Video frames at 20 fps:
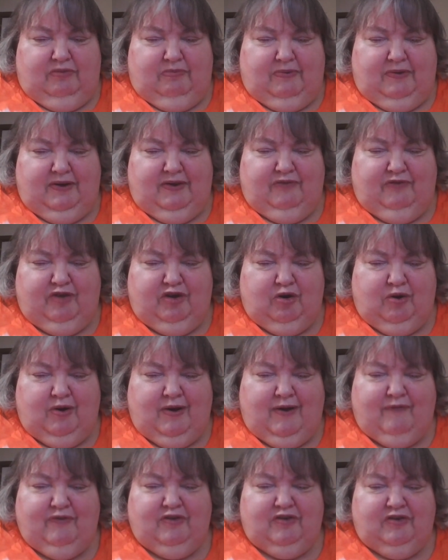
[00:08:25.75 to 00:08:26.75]
But if you don't
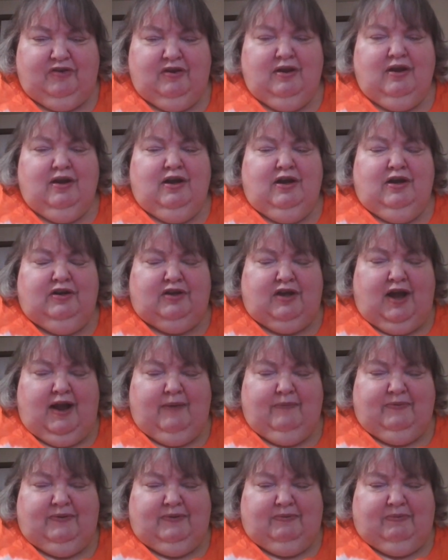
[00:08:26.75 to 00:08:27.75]
have the
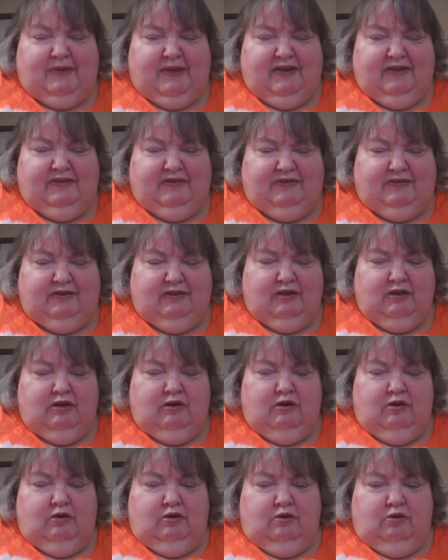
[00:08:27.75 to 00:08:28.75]
time, space,
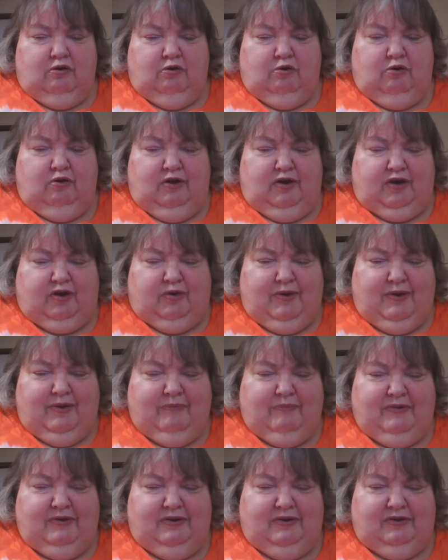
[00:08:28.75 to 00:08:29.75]
or
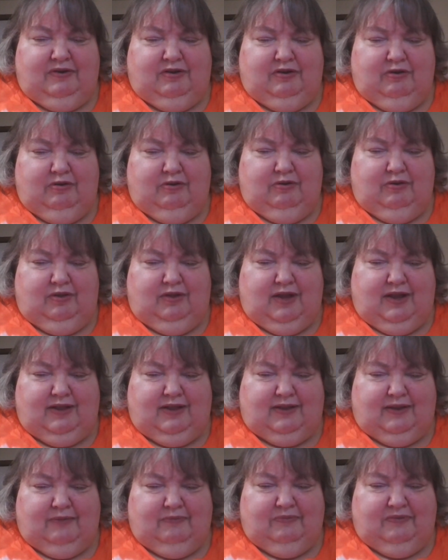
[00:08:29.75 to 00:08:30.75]
equipment to let
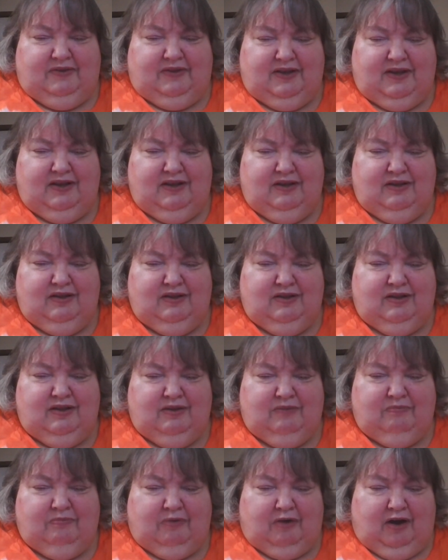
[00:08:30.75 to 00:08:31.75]
them sit in
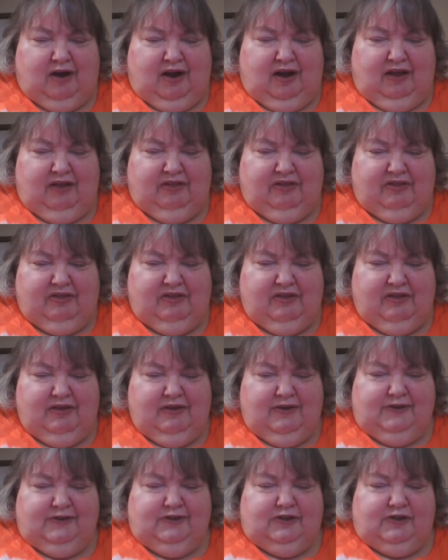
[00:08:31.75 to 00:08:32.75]
the broth,
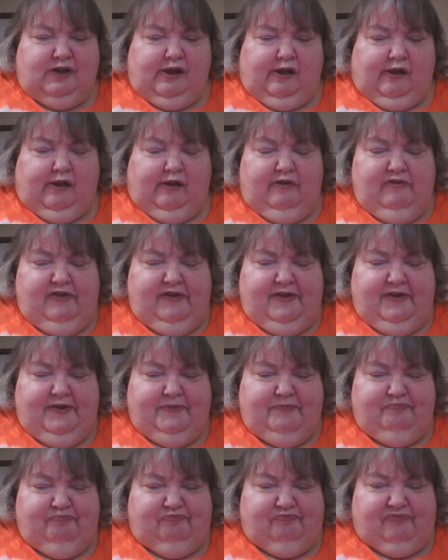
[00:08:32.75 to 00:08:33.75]

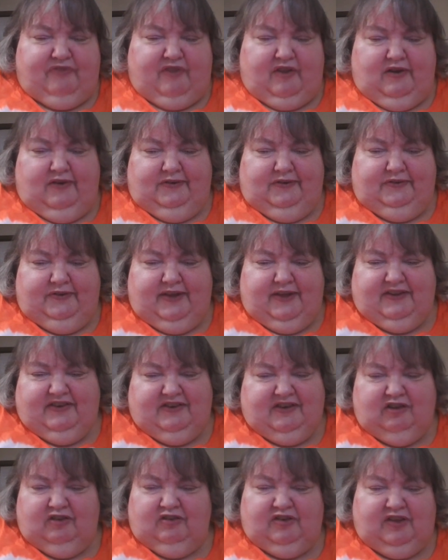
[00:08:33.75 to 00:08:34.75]
then we
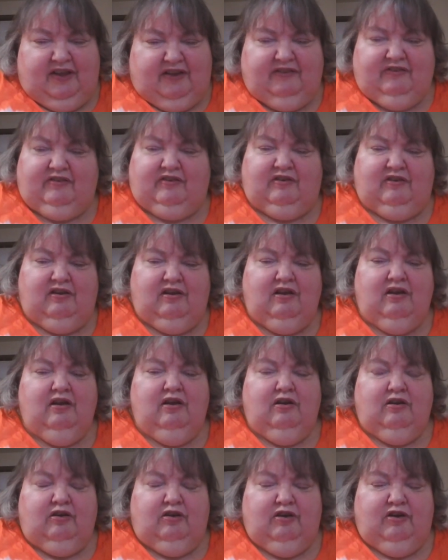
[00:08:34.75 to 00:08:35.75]
still taste
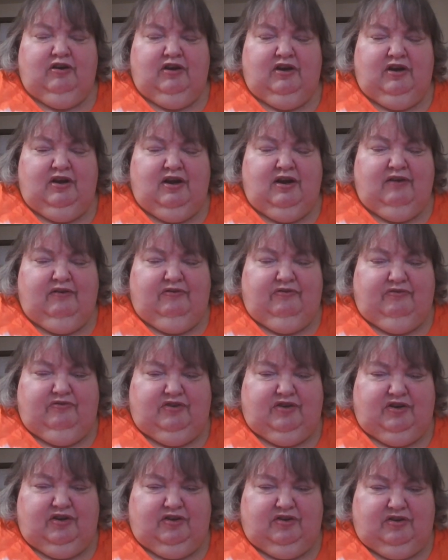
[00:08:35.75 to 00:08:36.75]
good enough
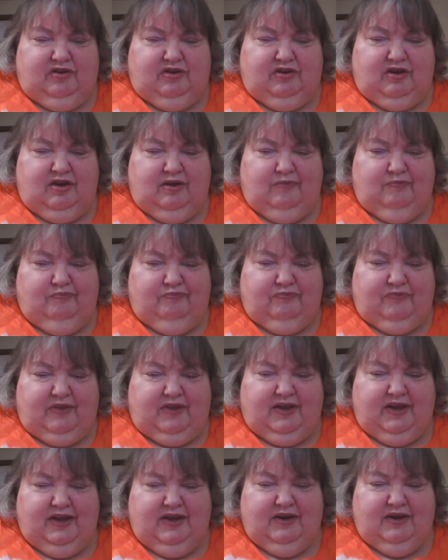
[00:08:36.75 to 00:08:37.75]
just
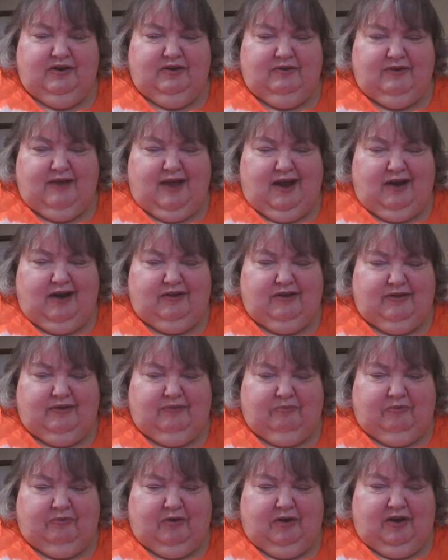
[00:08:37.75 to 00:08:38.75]
getting out of the
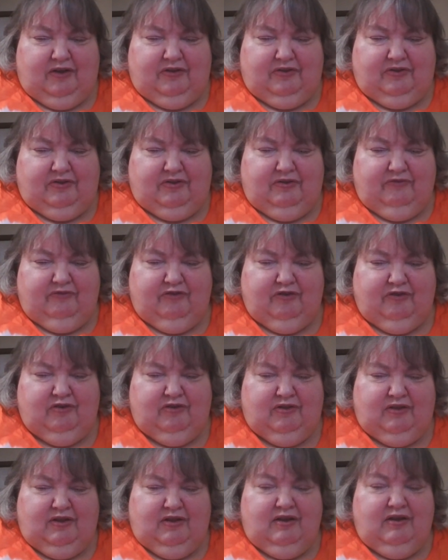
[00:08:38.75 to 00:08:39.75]
broth for
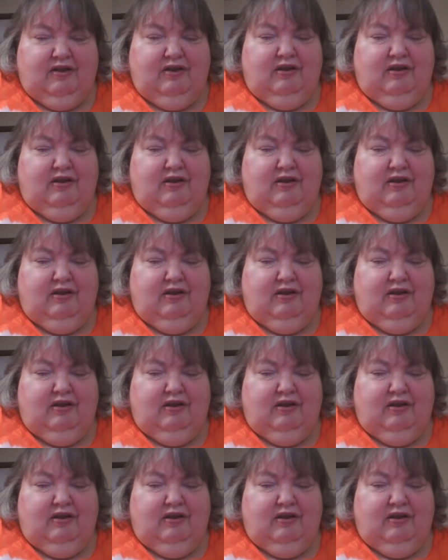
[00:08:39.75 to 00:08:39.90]
the